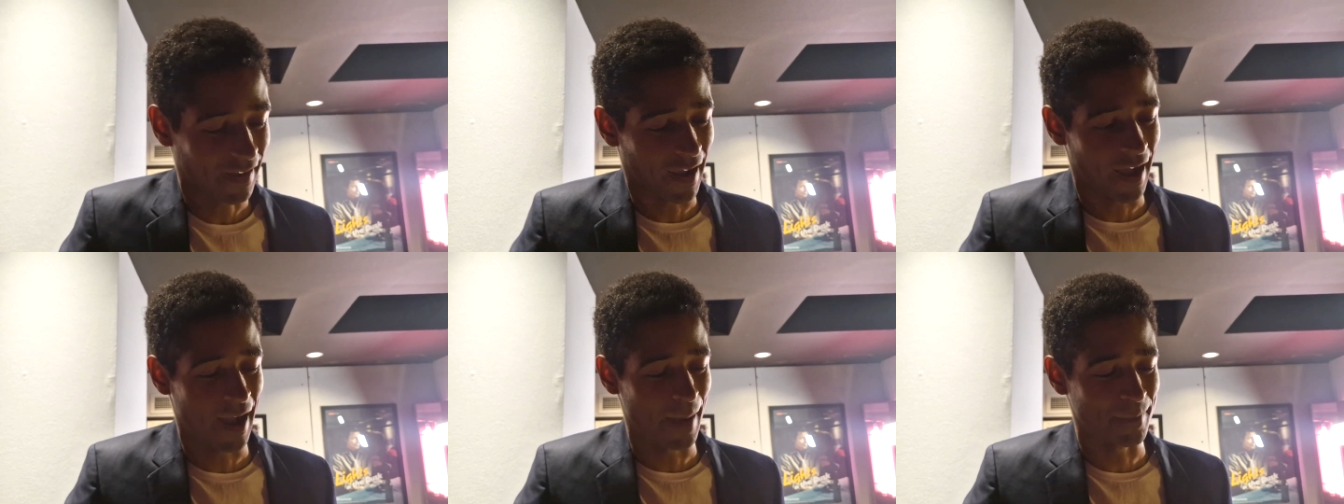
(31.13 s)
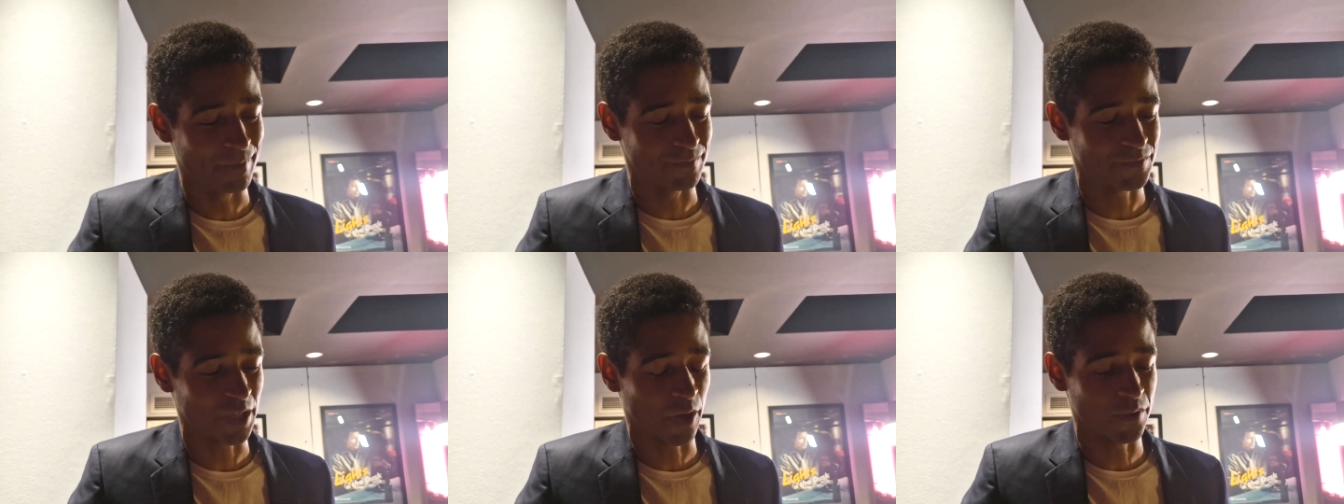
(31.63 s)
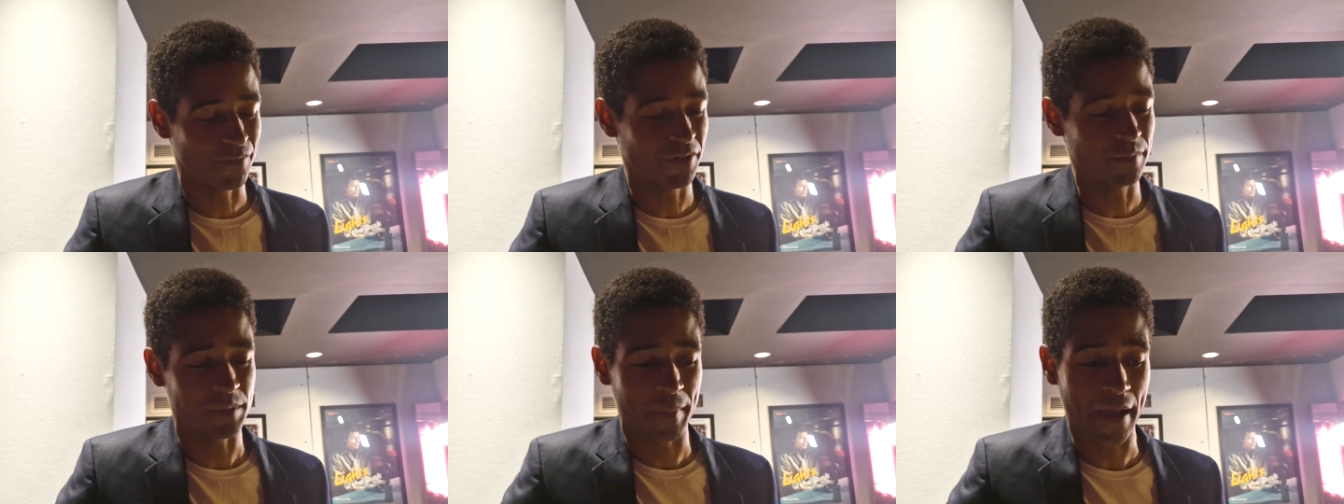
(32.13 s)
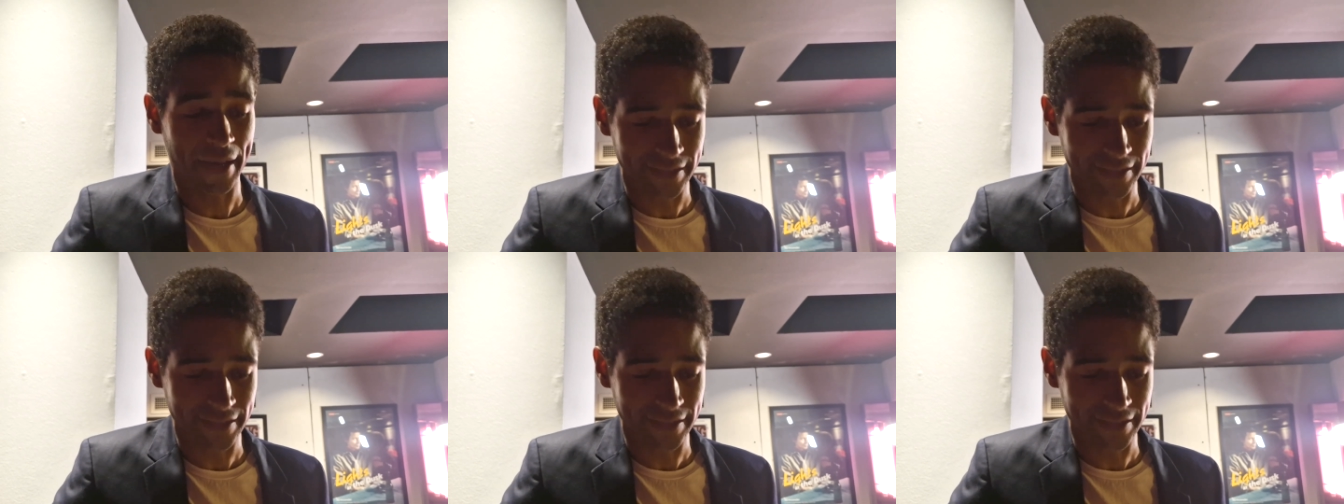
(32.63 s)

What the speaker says: So the film's about